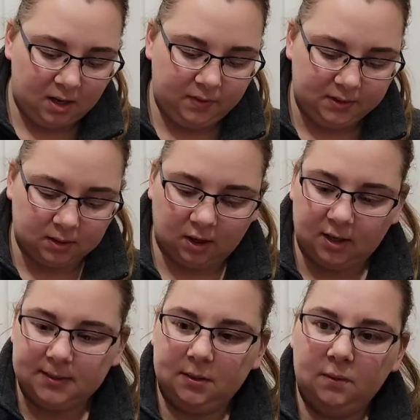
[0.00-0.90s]
And these are
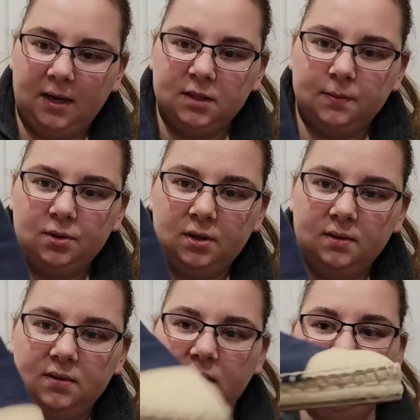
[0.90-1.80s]
also
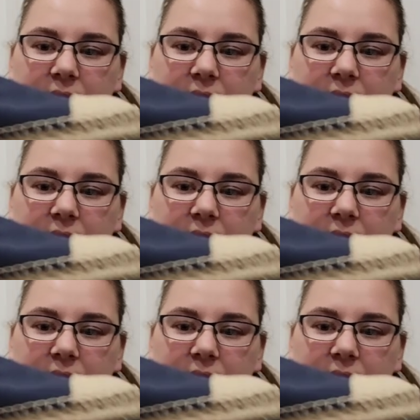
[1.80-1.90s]
espadrilles.